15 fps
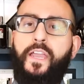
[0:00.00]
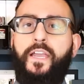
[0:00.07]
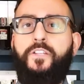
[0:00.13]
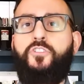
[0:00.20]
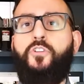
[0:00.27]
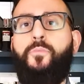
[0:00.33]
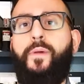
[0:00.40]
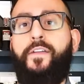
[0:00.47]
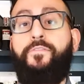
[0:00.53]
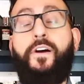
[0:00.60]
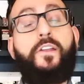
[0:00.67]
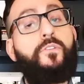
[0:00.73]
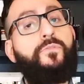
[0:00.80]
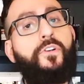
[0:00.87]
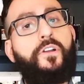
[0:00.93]
And so my
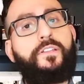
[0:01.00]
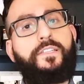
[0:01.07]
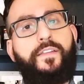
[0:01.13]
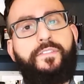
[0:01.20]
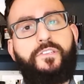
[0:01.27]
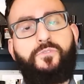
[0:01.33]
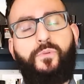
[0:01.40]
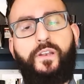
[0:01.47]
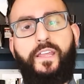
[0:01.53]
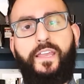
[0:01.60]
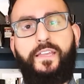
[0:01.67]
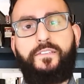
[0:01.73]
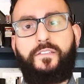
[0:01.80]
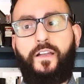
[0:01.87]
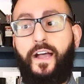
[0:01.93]
final verdict on this one
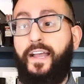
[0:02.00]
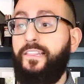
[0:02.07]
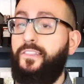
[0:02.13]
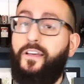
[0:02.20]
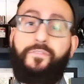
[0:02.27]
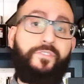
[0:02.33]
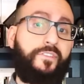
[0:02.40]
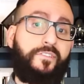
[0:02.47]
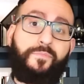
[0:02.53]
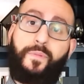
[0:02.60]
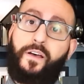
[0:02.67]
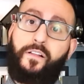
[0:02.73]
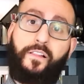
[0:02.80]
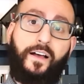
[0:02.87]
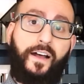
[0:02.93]
is I love this
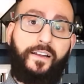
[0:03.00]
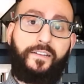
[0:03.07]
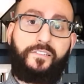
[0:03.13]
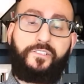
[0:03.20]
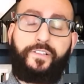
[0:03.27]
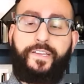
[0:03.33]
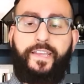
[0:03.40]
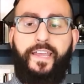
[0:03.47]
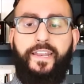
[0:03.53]
smell, honestly.